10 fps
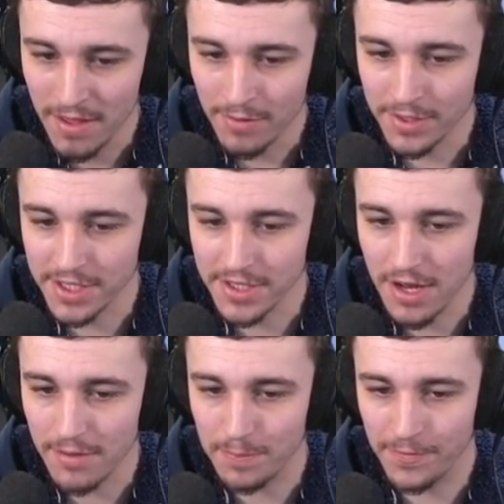which is
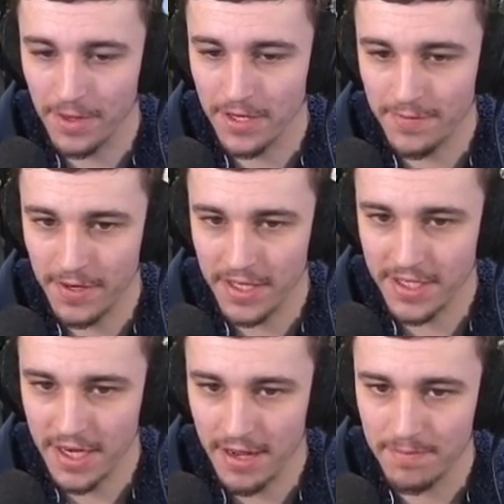not fully
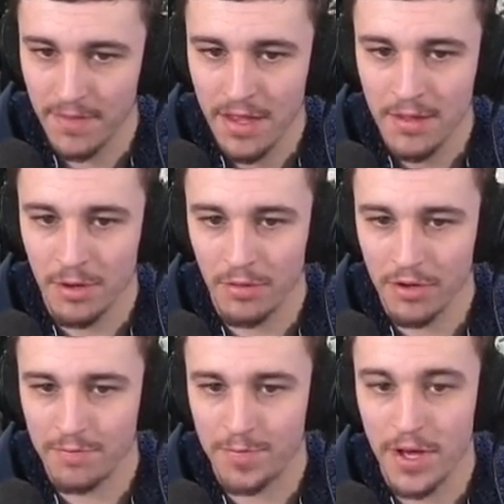finished yet, but
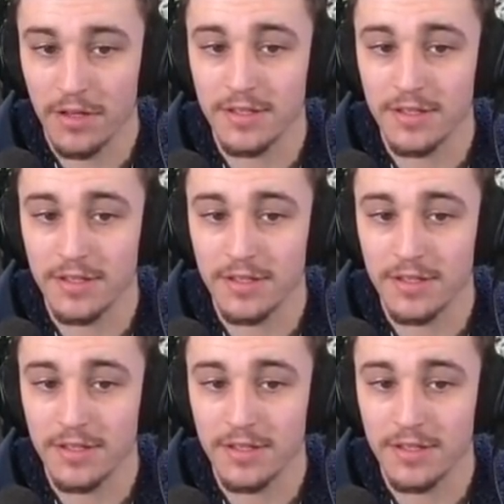we've built